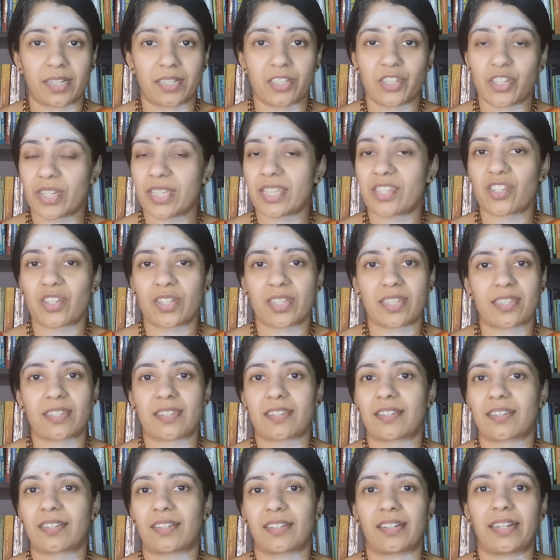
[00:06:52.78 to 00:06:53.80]
just
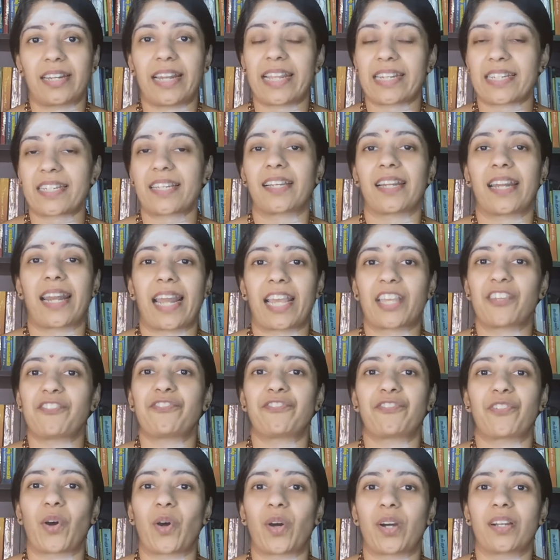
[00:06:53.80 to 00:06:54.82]
let her
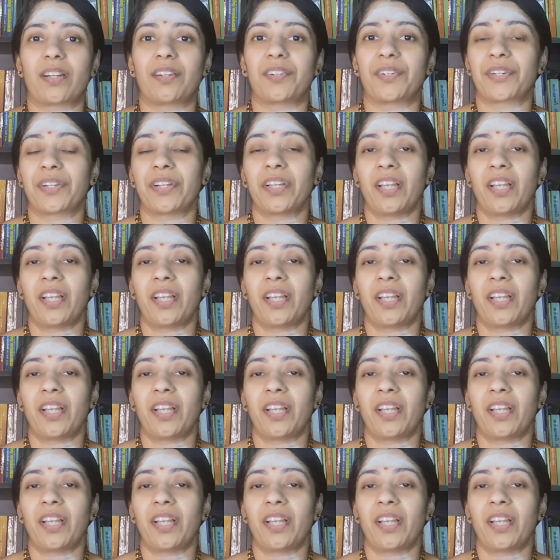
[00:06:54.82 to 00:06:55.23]
life for her